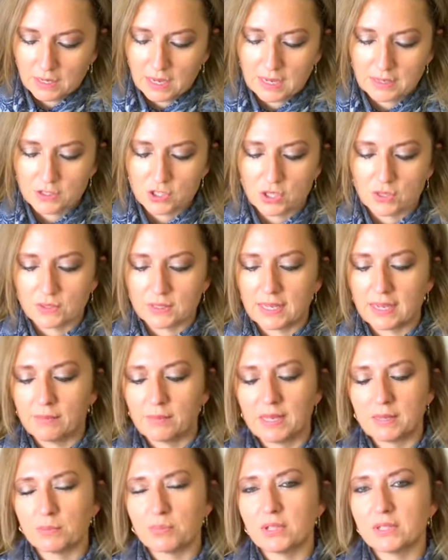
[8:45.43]
I chose to have
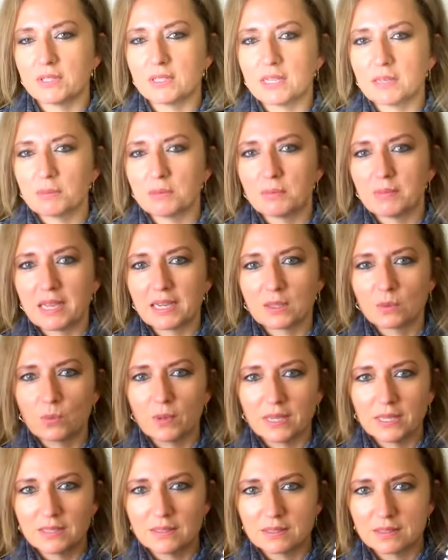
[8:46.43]
mine printed up in black and
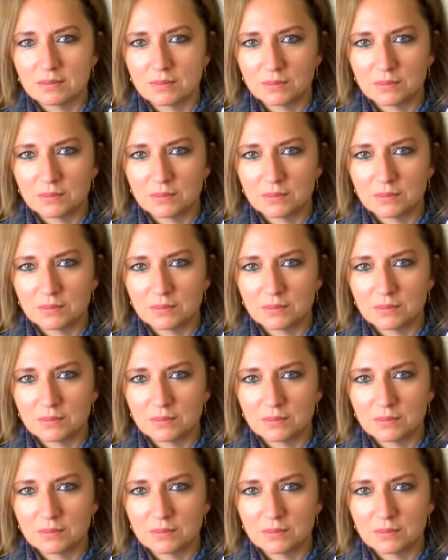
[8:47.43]
white,